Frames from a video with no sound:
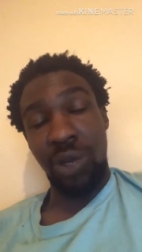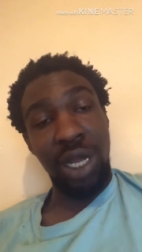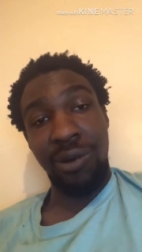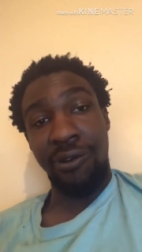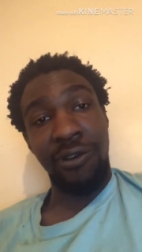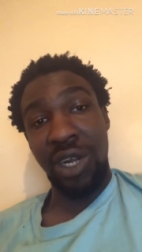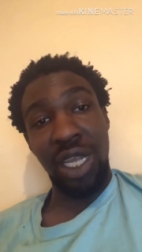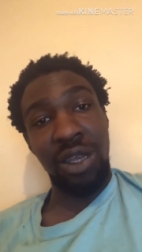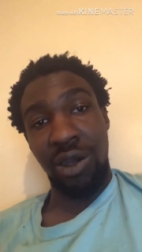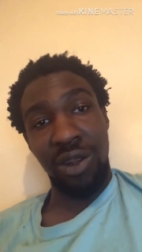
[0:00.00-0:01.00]
whatever the fuck they
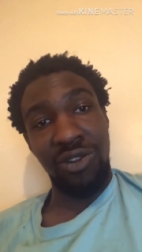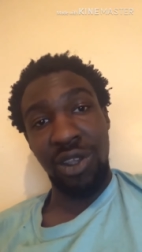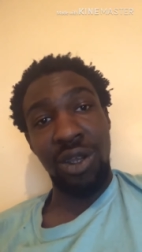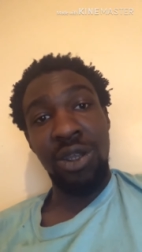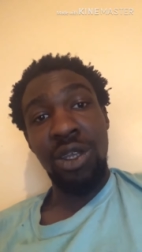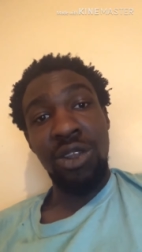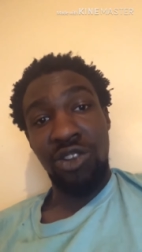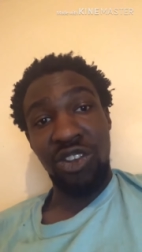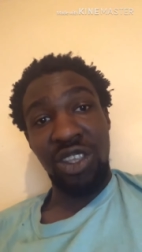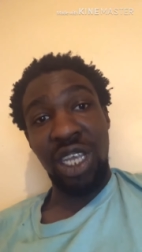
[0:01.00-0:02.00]
call themselves,
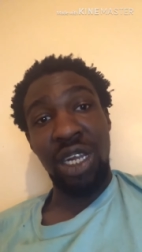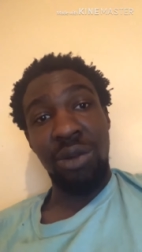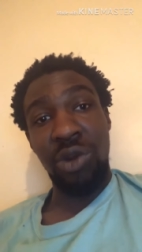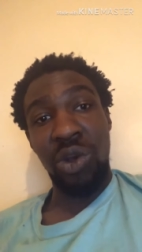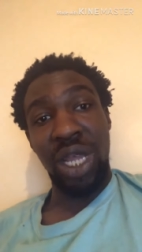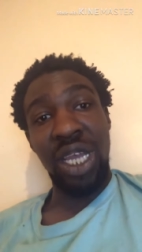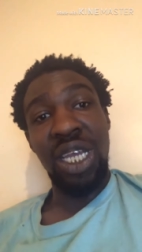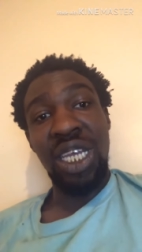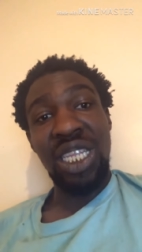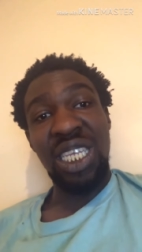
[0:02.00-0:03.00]
just let them know that
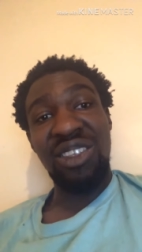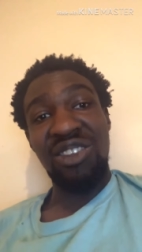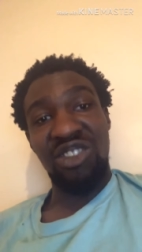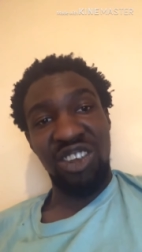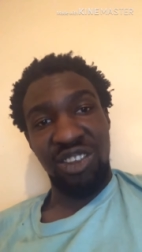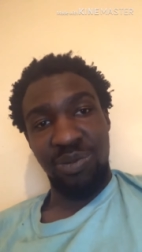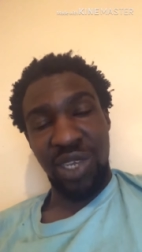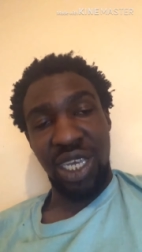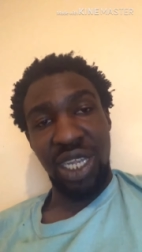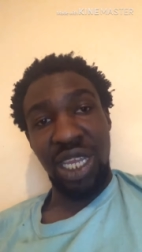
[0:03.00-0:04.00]
this is just the
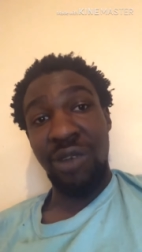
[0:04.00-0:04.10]
beginning.